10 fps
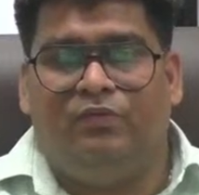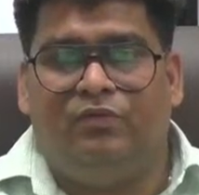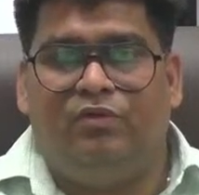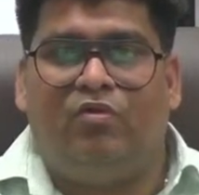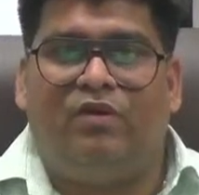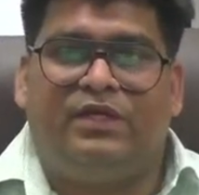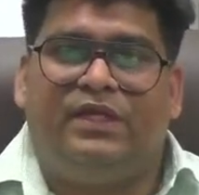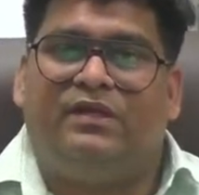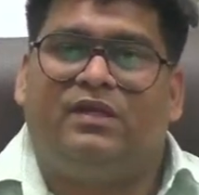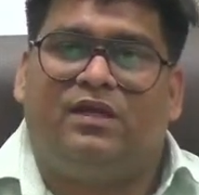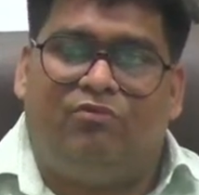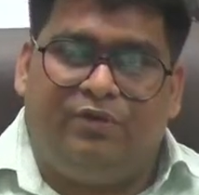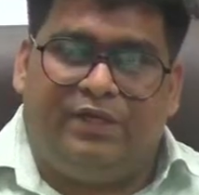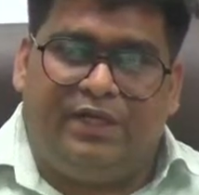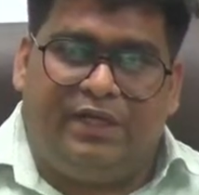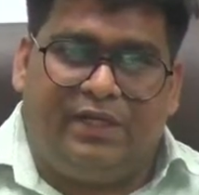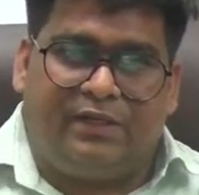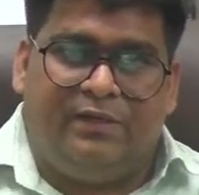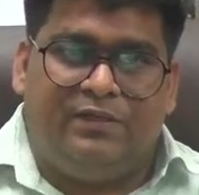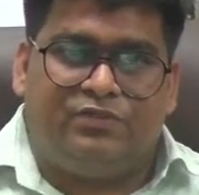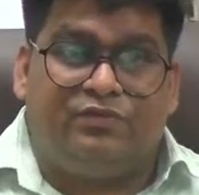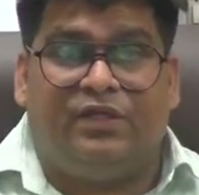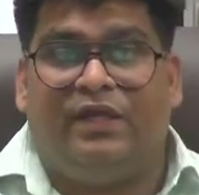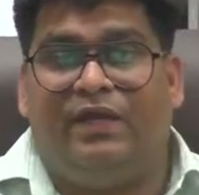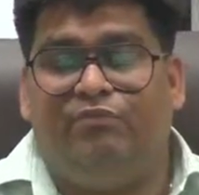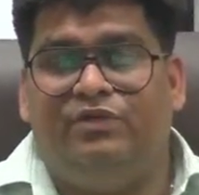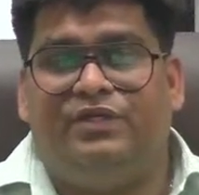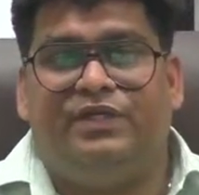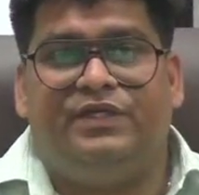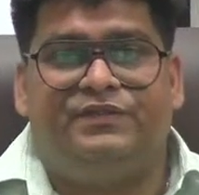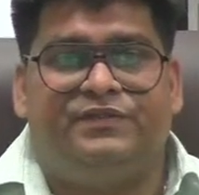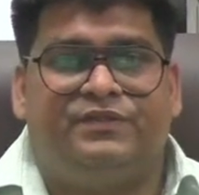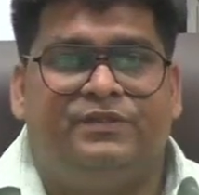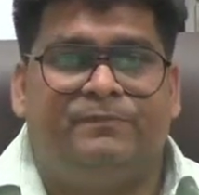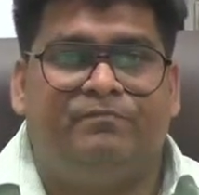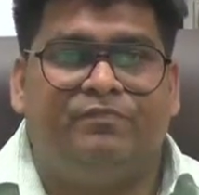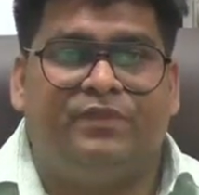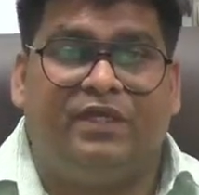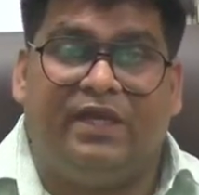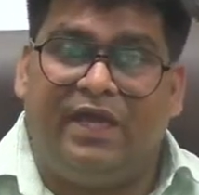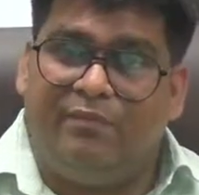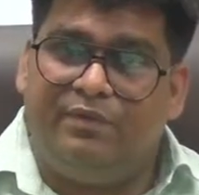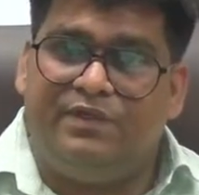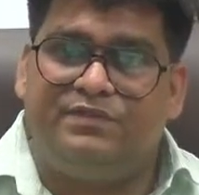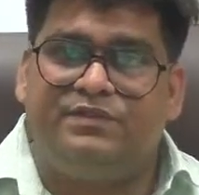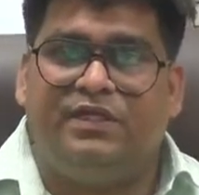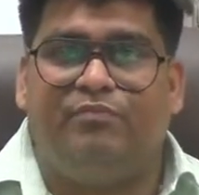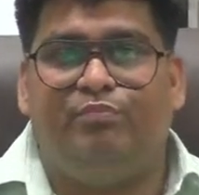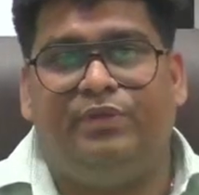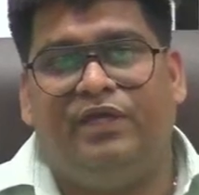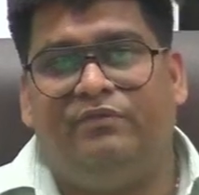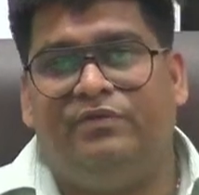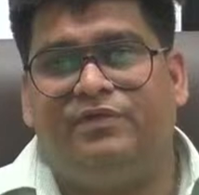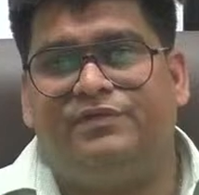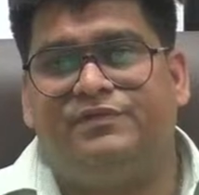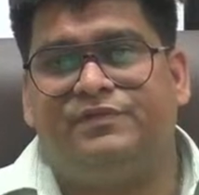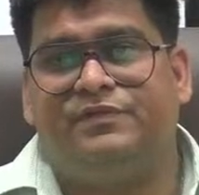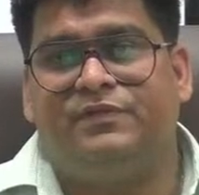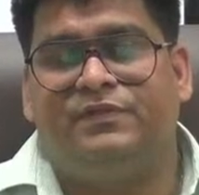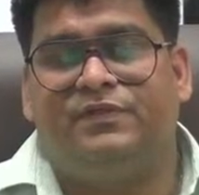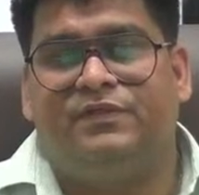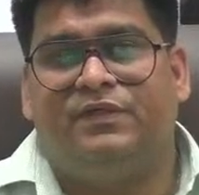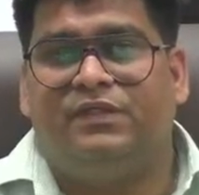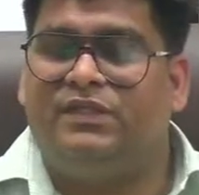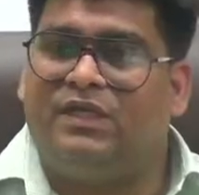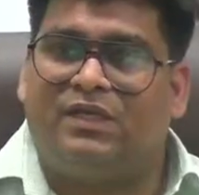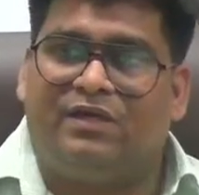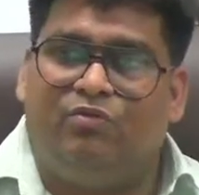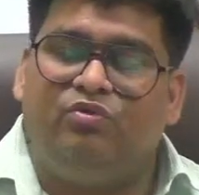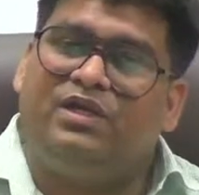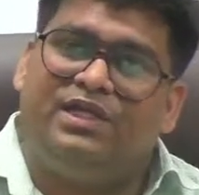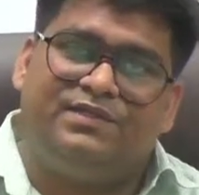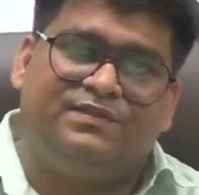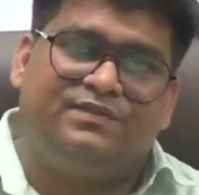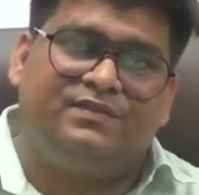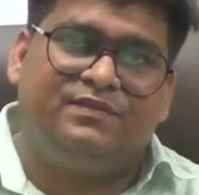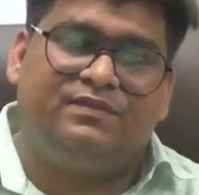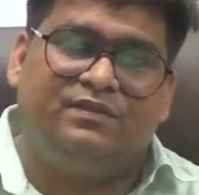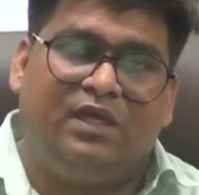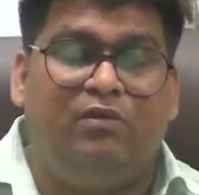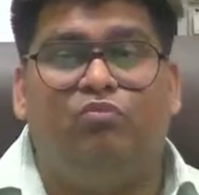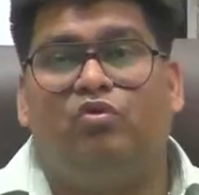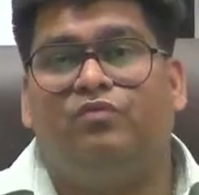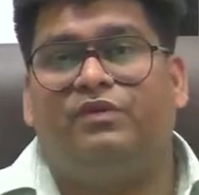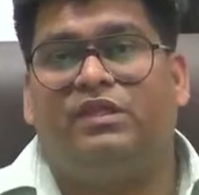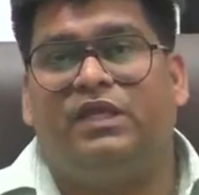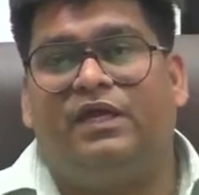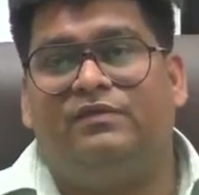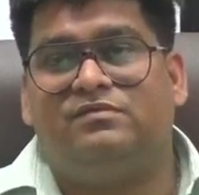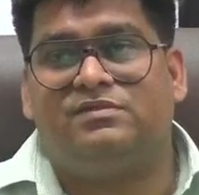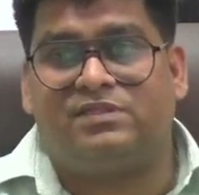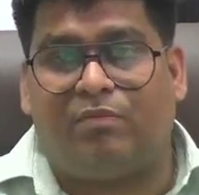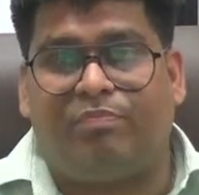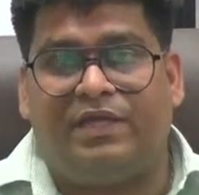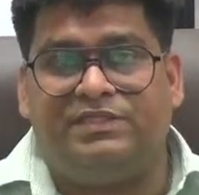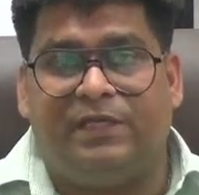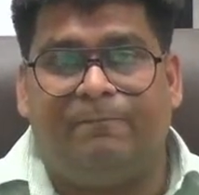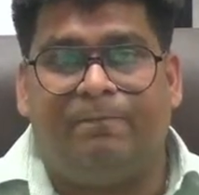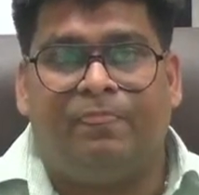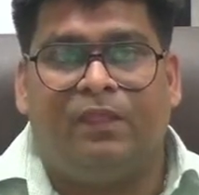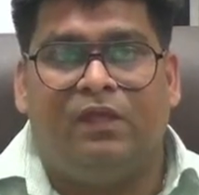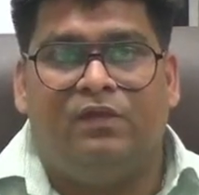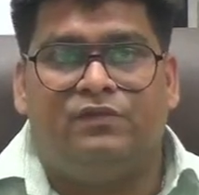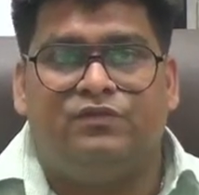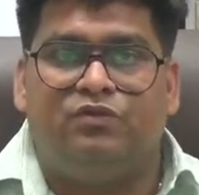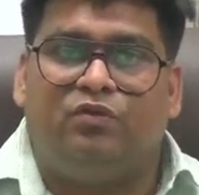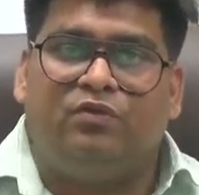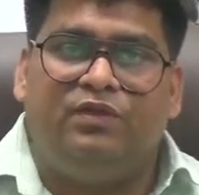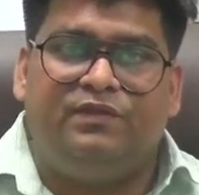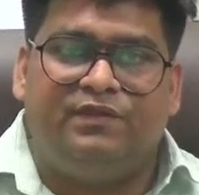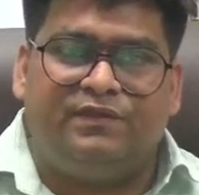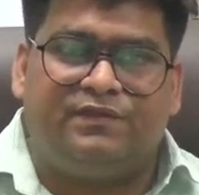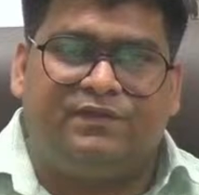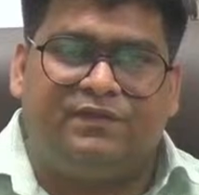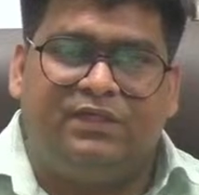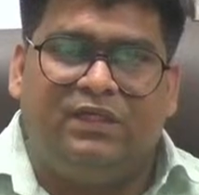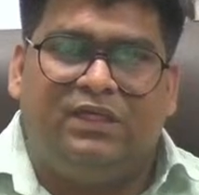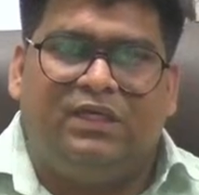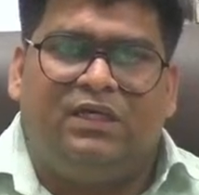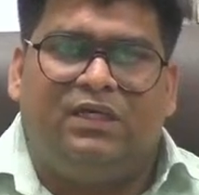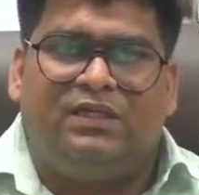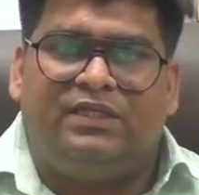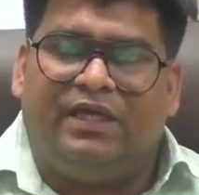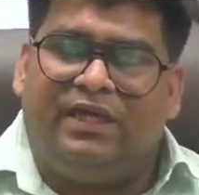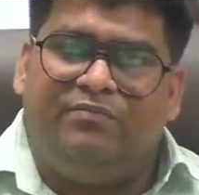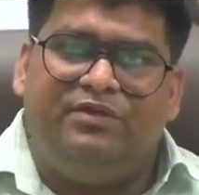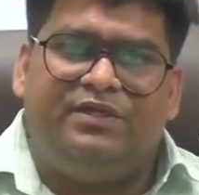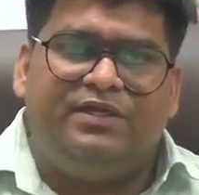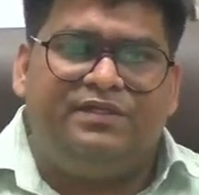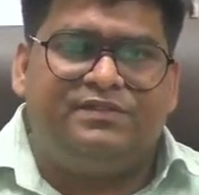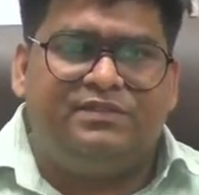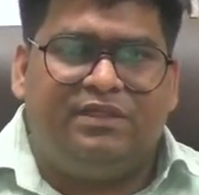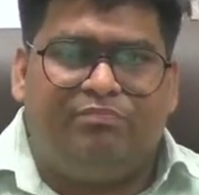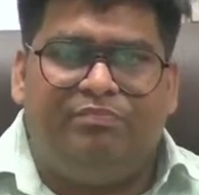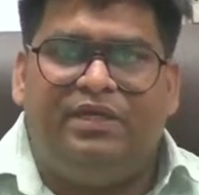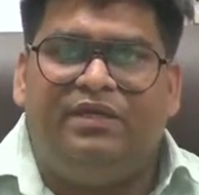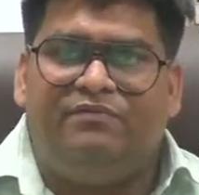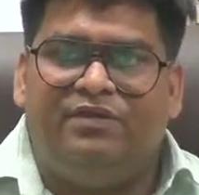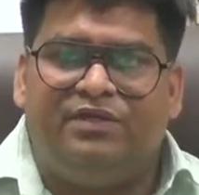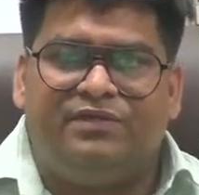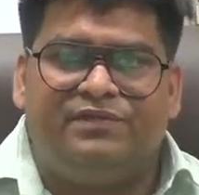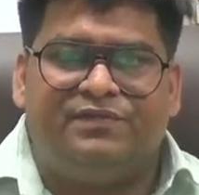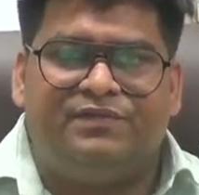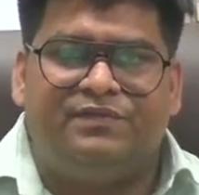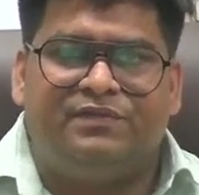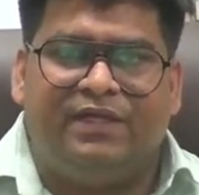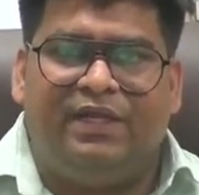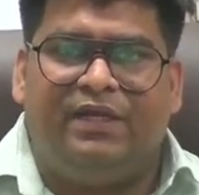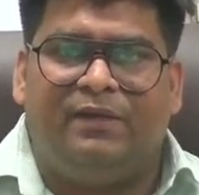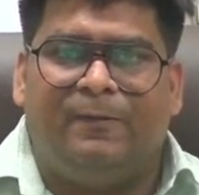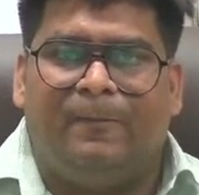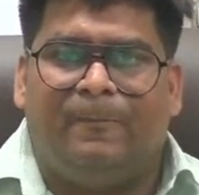not yet counted yet. So their habitats, their habits, their behaviors, they are countless, and moreover they are surprising. So not only this, the habitats, the behaviors, right,